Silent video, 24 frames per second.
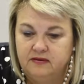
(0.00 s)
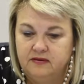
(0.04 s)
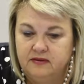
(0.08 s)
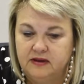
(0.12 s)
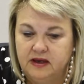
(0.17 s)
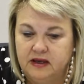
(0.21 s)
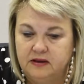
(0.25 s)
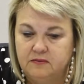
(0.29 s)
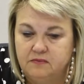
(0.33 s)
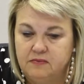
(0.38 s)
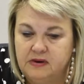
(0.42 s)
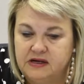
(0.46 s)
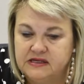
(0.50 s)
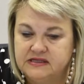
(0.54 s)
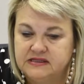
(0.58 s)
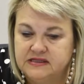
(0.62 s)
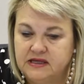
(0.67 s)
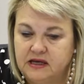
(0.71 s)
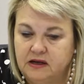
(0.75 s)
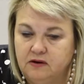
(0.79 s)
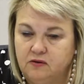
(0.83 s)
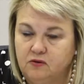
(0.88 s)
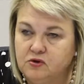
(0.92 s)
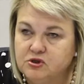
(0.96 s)
It must
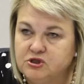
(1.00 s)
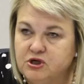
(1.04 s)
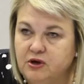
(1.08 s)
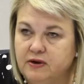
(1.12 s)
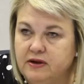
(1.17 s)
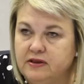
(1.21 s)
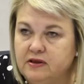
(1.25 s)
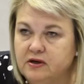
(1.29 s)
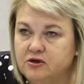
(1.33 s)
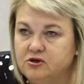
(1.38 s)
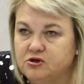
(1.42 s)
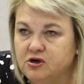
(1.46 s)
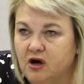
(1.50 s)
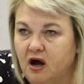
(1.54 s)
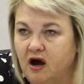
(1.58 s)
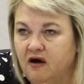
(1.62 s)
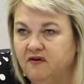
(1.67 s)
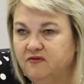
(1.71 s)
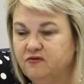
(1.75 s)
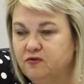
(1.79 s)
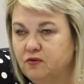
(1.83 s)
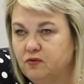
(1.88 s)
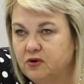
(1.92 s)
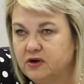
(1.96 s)
then also in the
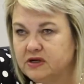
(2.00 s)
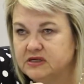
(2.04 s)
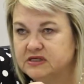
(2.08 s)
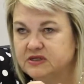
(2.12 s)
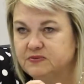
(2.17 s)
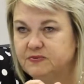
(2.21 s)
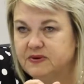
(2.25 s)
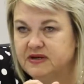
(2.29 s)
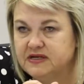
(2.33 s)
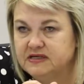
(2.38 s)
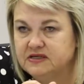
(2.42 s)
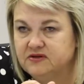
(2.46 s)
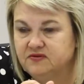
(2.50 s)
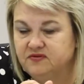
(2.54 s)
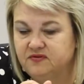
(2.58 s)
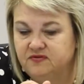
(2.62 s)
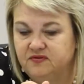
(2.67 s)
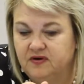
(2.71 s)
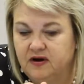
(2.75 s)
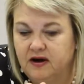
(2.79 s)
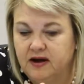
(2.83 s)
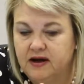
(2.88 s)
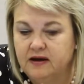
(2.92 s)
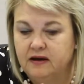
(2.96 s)
draft order
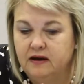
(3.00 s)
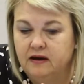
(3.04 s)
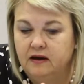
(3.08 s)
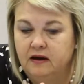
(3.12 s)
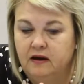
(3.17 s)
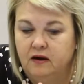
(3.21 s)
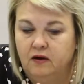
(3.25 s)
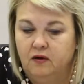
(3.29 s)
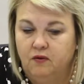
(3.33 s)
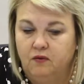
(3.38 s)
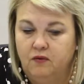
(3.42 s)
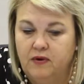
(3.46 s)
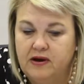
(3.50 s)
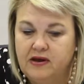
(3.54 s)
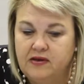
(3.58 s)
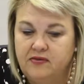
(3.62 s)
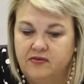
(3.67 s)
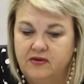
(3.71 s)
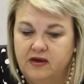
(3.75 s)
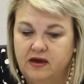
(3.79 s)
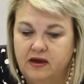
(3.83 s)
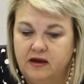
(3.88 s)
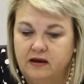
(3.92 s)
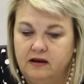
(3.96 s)
specify
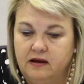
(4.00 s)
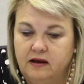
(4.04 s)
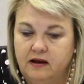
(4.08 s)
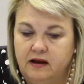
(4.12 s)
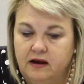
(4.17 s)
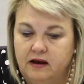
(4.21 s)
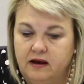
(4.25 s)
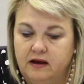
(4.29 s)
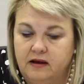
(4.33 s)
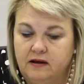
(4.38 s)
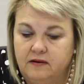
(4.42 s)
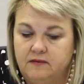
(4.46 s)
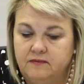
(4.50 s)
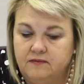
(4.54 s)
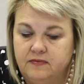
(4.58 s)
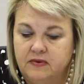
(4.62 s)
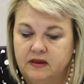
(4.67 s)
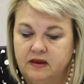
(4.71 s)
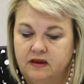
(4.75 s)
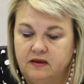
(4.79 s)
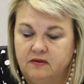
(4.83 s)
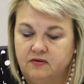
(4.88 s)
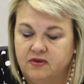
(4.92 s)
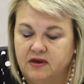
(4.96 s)
whether
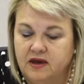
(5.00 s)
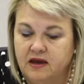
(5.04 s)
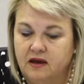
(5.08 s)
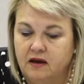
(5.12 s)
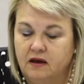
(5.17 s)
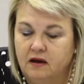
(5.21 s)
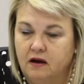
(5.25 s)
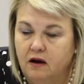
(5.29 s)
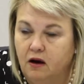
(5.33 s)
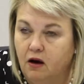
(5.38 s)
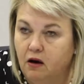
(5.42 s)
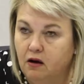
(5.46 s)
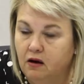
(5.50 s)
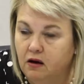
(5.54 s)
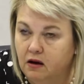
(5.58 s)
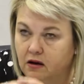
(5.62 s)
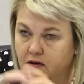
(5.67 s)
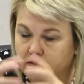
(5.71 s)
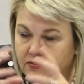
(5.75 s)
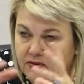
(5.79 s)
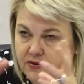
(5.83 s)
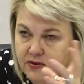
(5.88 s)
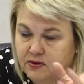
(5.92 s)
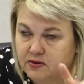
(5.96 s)
the
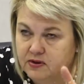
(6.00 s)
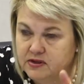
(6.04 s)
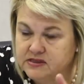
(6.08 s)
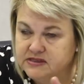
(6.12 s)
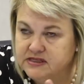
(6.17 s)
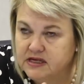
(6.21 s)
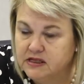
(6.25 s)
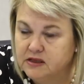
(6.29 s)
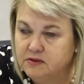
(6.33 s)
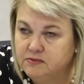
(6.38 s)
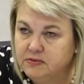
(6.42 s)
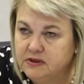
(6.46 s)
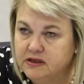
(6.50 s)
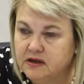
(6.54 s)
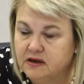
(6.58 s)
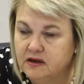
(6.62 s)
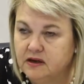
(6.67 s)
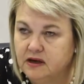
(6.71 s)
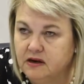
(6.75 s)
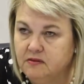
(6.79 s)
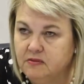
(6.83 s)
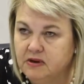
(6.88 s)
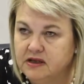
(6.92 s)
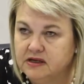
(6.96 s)
settlement
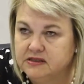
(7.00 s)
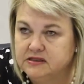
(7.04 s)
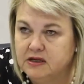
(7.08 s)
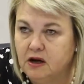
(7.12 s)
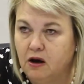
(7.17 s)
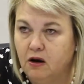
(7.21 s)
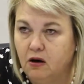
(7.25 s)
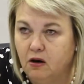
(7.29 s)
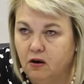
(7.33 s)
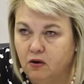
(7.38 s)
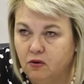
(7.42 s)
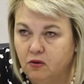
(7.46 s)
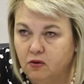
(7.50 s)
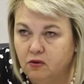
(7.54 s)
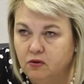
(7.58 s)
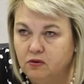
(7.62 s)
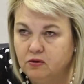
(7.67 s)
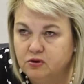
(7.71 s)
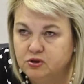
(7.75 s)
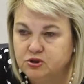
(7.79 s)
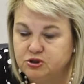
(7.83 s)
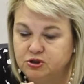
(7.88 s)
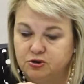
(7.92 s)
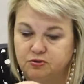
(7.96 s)
agreement as a whole
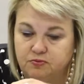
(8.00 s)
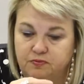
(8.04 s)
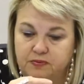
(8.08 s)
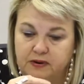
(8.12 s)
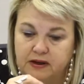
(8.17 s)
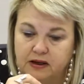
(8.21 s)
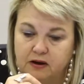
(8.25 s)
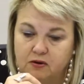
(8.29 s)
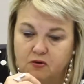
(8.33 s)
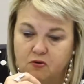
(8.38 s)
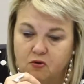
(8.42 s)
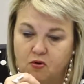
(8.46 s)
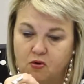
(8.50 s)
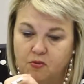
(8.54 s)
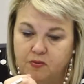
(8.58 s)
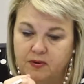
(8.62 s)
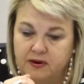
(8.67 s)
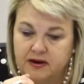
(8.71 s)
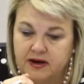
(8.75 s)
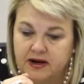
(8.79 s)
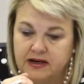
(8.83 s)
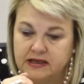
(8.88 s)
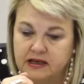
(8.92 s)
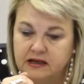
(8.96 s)
should be
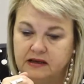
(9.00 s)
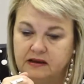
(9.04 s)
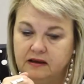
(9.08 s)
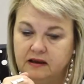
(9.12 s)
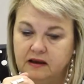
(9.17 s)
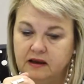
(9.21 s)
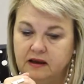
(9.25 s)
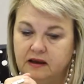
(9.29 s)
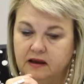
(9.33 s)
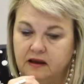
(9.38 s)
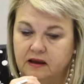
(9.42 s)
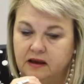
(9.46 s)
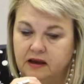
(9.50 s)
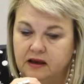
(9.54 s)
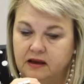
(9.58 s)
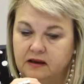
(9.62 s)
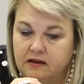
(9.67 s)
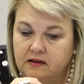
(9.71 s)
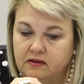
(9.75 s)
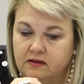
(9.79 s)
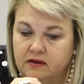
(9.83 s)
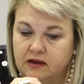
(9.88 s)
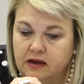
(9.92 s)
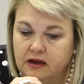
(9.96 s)
incorporated
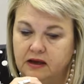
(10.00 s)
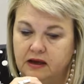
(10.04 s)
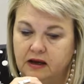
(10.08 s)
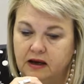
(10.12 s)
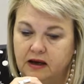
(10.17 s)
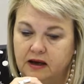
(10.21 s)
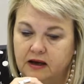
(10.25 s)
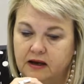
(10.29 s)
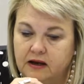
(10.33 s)
in the